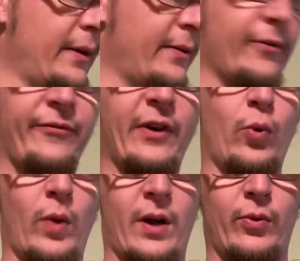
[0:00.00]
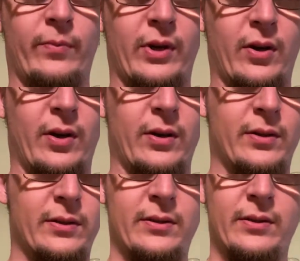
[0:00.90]
Felt wobble in my car,
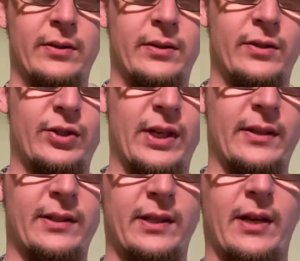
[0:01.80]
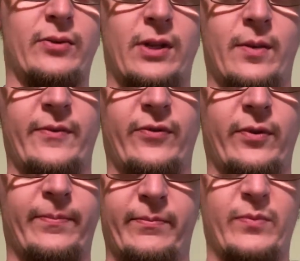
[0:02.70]
checked the side it was coming
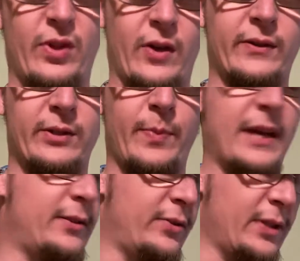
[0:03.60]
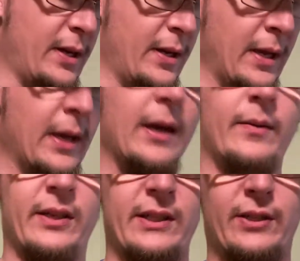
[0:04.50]
from, thought it was the passenger side.
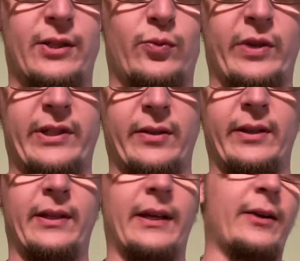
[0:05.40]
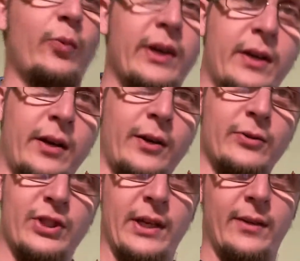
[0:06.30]
Because I just recently, like a week ago,
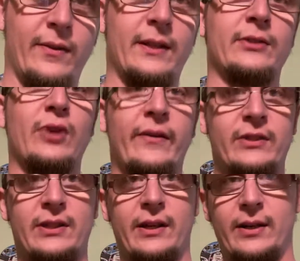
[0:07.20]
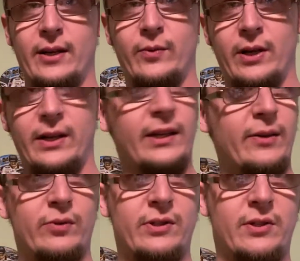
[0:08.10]
checked the driver's side tie rod and it
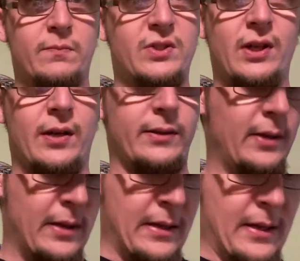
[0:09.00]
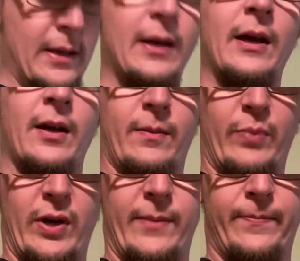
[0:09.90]
was solid.
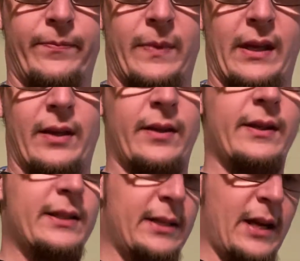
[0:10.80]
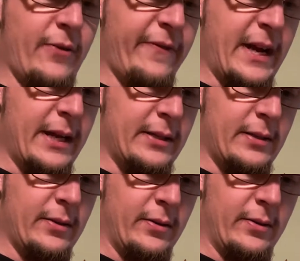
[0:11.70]
But this is how
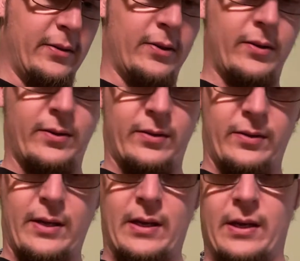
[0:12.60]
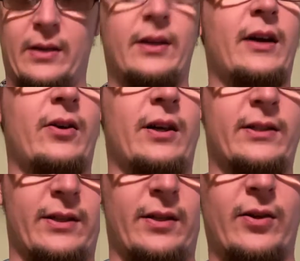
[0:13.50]
fast tie
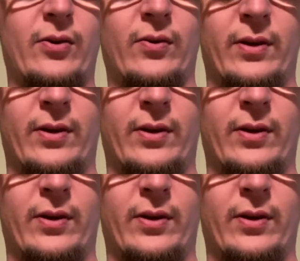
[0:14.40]
rods can go.